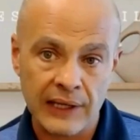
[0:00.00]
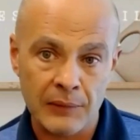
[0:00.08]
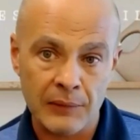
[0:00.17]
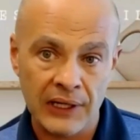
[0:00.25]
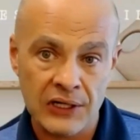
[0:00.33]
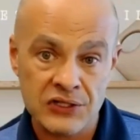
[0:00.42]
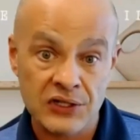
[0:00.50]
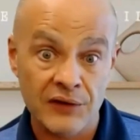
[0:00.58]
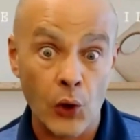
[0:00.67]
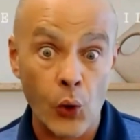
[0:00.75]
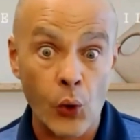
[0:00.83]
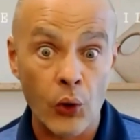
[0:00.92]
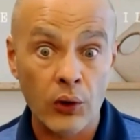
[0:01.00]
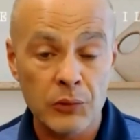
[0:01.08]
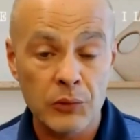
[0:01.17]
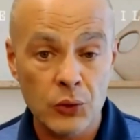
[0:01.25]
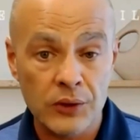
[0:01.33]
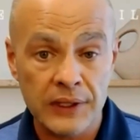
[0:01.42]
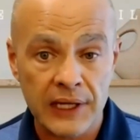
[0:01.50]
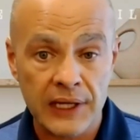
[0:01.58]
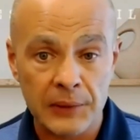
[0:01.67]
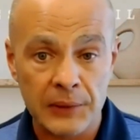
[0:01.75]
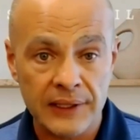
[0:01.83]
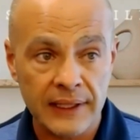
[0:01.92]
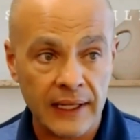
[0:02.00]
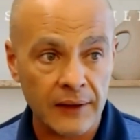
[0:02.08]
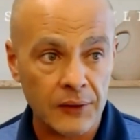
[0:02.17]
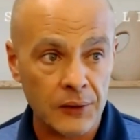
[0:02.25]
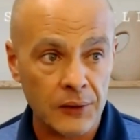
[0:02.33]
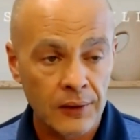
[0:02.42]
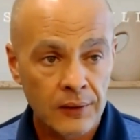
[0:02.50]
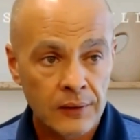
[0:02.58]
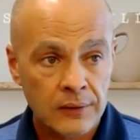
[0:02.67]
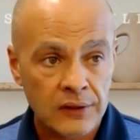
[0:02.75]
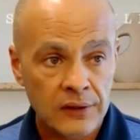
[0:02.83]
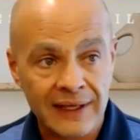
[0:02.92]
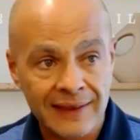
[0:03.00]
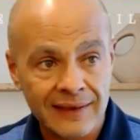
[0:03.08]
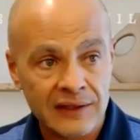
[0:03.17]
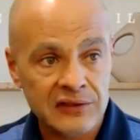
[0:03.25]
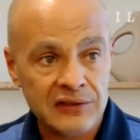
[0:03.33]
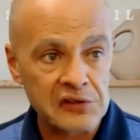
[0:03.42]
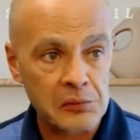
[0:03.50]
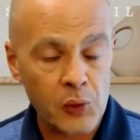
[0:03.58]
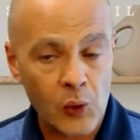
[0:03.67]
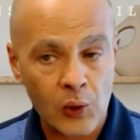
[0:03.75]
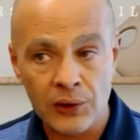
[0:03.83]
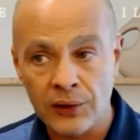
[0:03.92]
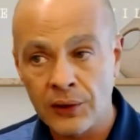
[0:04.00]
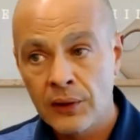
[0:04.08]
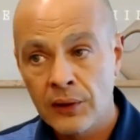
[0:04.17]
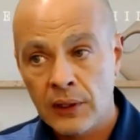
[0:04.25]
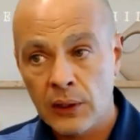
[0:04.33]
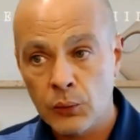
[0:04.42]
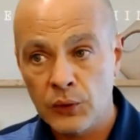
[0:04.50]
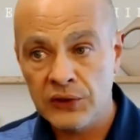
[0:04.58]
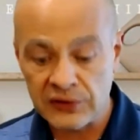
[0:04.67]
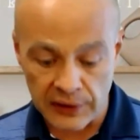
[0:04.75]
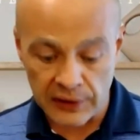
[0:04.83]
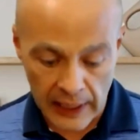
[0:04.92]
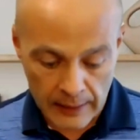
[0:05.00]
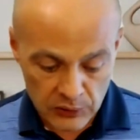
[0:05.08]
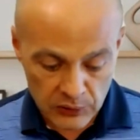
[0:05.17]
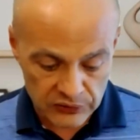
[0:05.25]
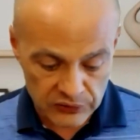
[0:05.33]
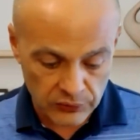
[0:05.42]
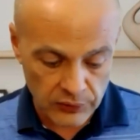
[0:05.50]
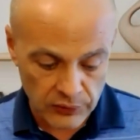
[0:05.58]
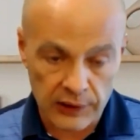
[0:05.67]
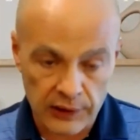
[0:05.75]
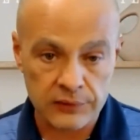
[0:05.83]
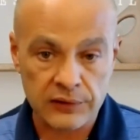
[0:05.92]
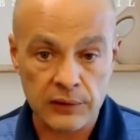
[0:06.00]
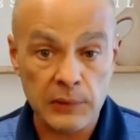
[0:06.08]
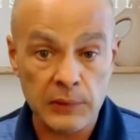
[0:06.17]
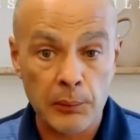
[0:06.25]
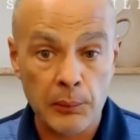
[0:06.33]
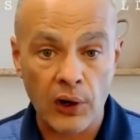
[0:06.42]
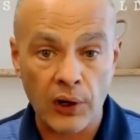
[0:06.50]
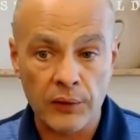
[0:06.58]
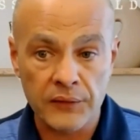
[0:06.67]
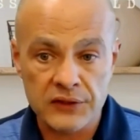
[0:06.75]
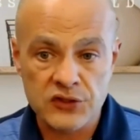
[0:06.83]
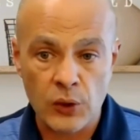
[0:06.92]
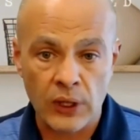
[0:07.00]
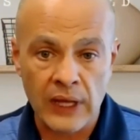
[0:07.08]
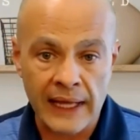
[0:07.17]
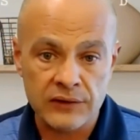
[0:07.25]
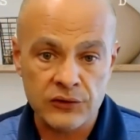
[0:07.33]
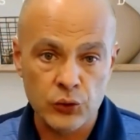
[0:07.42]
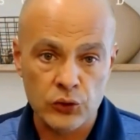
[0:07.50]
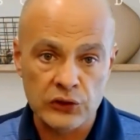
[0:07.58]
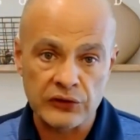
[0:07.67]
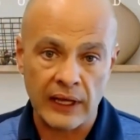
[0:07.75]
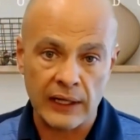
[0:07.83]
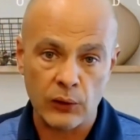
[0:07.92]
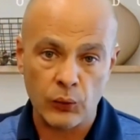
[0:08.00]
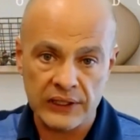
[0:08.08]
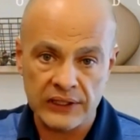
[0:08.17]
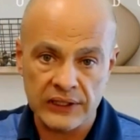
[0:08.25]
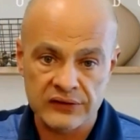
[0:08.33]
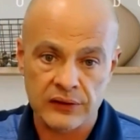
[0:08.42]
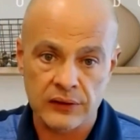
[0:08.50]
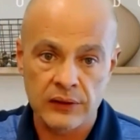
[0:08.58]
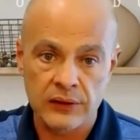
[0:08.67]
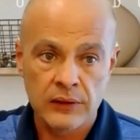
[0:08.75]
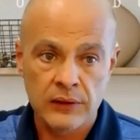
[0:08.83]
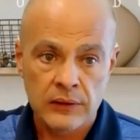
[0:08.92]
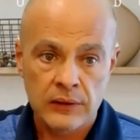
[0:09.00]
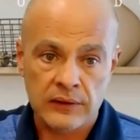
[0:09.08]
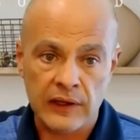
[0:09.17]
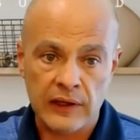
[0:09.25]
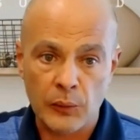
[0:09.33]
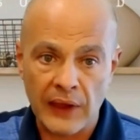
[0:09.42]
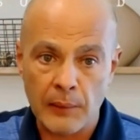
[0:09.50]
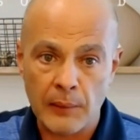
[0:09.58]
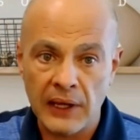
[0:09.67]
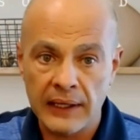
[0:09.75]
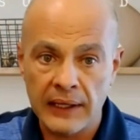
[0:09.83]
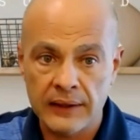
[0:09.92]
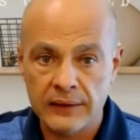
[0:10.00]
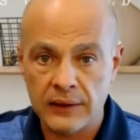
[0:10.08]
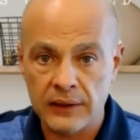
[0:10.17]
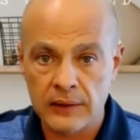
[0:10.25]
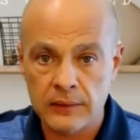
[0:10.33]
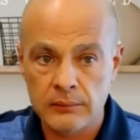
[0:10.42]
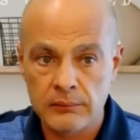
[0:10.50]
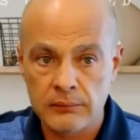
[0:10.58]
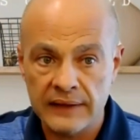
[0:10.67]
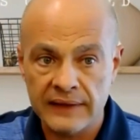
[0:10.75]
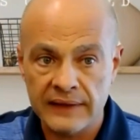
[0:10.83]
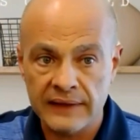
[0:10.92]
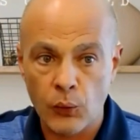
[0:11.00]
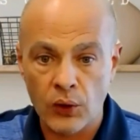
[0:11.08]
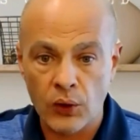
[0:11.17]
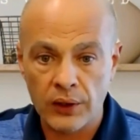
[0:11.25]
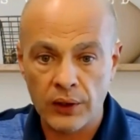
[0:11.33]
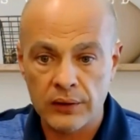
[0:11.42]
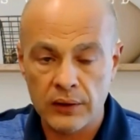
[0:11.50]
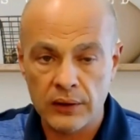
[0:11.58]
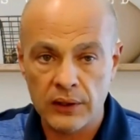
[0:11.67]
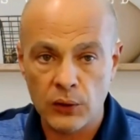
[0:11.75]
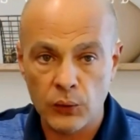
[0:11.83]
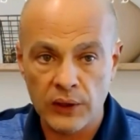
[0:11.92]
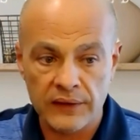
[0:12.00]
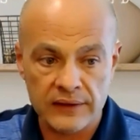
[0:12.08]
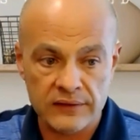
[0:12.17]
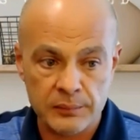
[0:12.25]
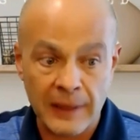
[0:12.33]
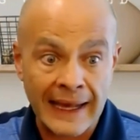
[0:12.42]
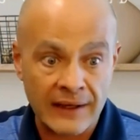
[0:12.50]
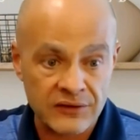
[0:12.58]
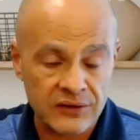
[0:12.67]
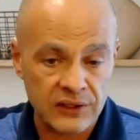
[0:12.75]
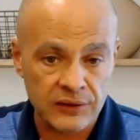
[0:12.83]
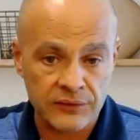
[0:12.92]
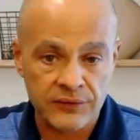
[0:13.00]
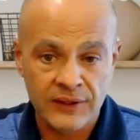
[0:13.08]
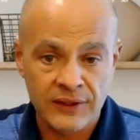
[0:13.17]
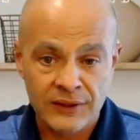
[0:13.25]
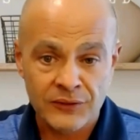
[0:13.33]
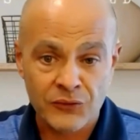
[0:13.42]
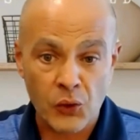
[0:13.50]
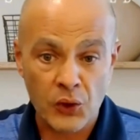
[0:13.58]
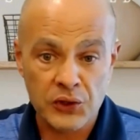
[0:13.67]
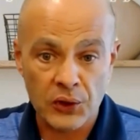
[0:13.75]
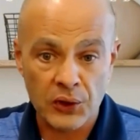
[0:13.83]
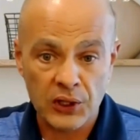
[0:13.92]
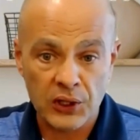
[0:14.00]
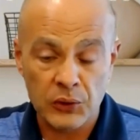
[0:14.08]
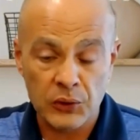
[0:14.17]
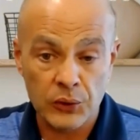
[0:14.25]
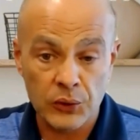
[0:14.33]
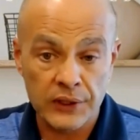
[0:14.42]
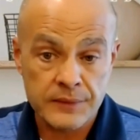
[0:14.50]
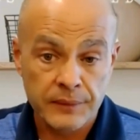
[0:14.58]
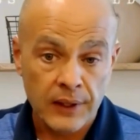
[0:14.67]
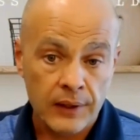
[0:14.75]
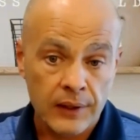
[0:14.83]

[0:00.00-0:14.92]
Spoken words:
combination of the whole community coming together to say this is important, and we see an opportunity to be a part of it. So a lot of tools, a lot of ways to help that make that work in a way that's positive for your communities.